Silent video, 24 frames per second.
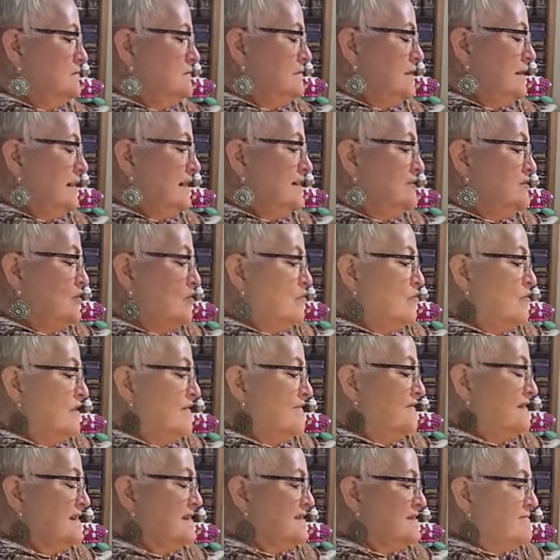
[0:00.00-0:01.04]
And I don't
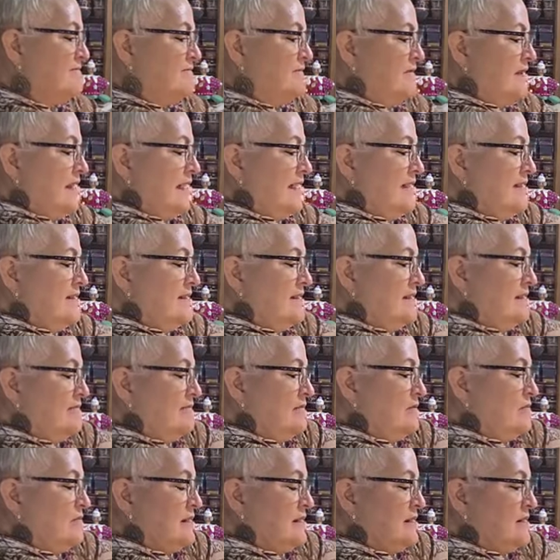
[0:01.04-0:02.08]
want these flying
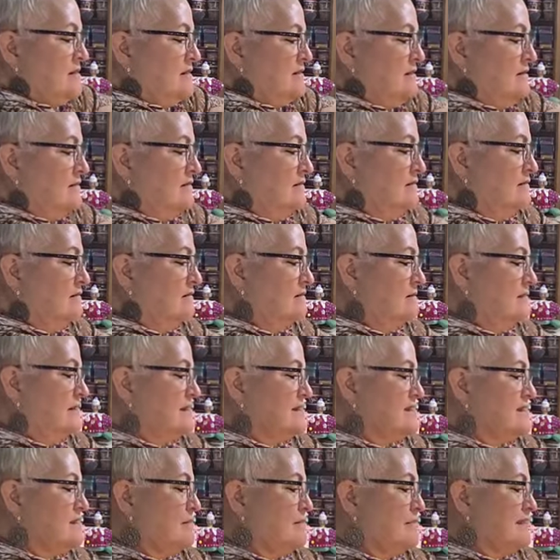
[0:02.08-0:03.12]
everywhere and
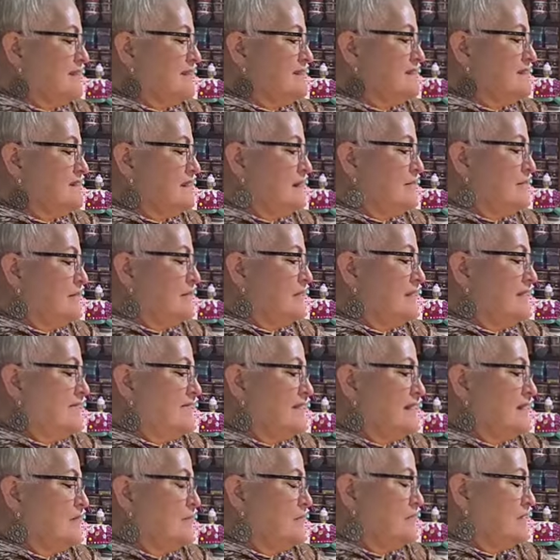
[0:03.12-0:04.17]
then somebody step on it.
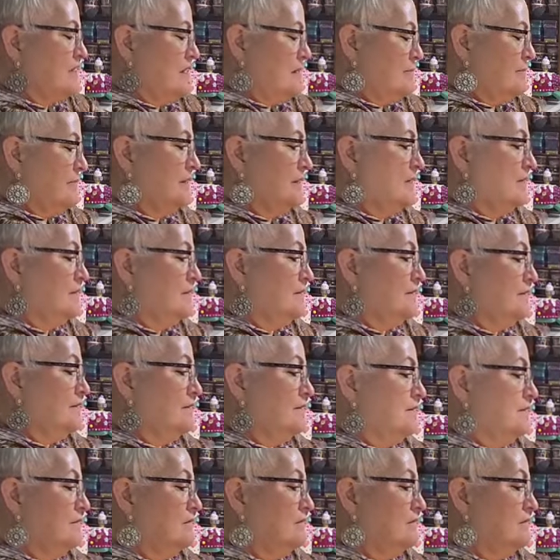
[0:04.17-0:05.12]
That would not be good.